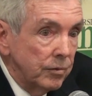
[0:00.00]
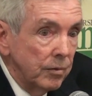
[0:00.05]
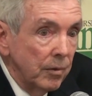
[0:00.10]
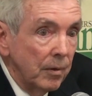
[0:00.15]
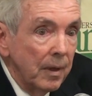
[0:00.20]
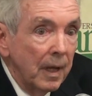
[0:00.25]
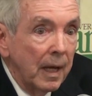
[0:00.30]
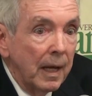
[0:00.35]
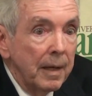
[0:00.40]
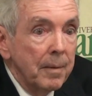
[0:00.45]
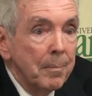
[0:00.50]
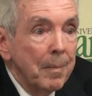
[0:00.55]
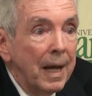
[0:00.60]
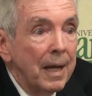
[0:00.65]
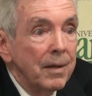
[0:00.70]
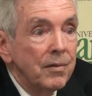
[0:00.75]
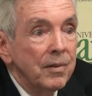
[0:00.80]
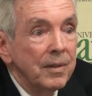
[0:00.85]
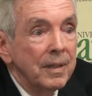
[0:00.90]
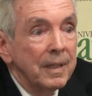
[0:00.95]
So I
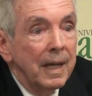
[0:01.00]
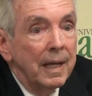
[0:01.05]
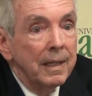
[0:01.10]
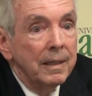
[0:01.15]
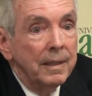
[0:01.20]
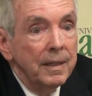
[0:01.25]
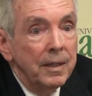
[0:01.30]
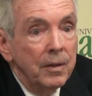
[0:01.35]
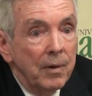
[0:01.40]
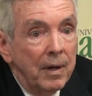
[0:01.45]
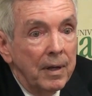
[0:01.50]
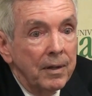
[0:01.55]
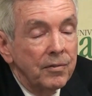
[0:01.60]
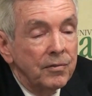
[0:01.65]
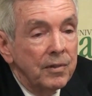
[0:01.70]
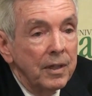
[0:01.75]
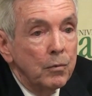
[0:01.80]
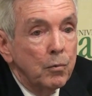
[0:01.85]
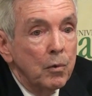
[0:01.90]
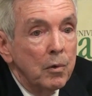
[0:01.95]
imagine that the United
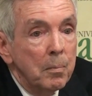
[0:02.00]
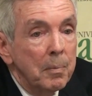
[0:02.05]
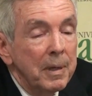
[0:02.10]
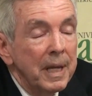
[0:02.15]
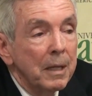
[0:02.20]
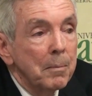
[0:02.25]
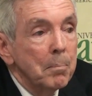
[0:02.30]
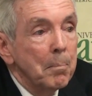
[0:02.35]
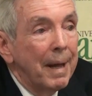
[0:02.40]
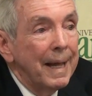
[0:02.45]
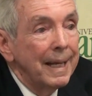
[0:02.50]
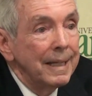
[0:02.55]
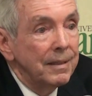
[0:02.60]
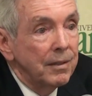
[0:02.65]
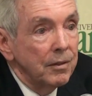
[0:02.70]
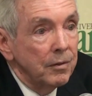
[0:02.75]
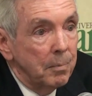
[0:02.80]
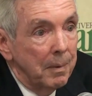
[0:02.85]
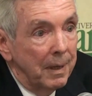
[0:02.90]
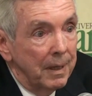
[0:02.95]
States would be
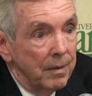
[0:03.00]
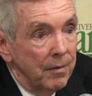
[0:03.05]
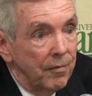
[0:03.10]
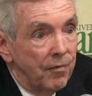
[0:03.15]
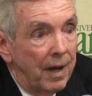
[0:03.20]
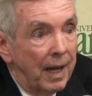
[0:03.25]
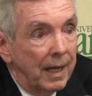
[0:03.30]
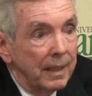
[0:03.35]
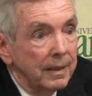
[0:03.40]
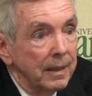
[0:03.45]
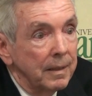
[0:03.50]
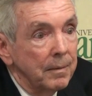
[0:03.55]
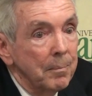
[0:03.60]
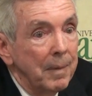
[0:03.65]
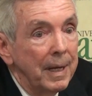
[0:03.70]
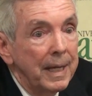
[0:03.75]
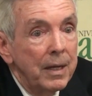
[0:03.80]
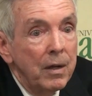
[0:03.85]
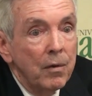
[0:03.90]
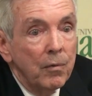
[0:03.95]
advantaged by the fact that
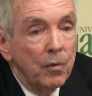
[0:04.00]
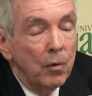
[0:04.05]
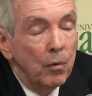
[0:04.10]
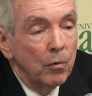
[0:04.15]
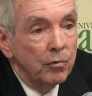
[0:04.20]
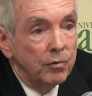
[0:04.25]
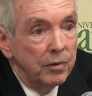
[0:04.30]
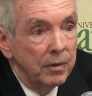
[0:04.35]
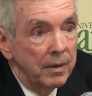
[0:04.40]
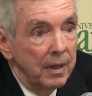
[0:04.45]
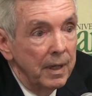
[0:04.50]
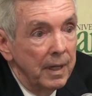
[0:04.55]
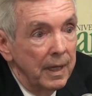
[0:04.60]
many of those